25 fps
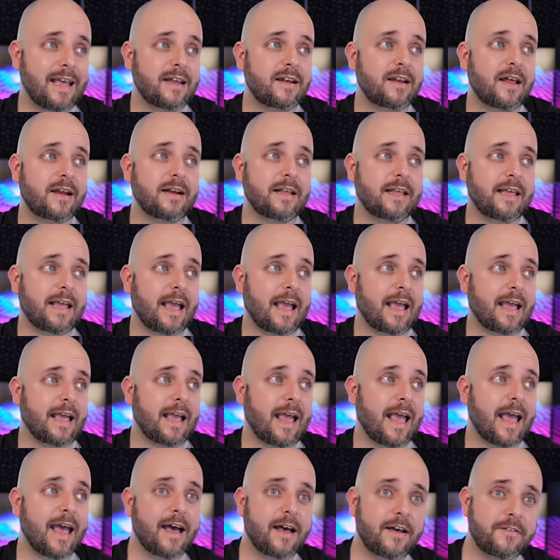and not a
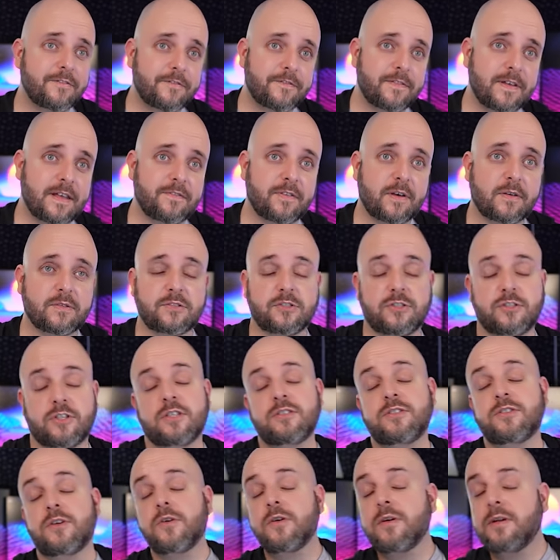KF if I was
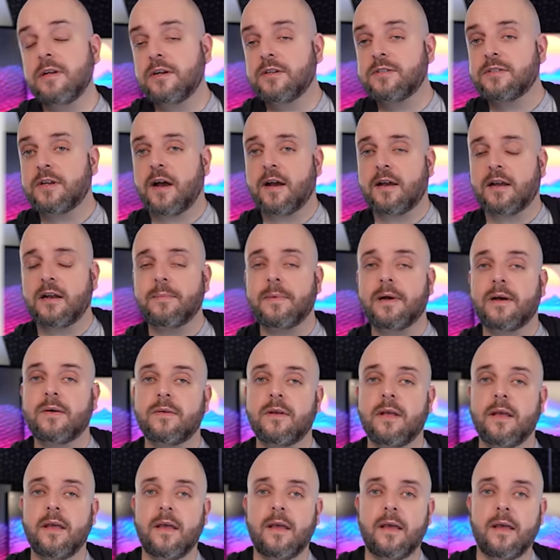just earlier talking about,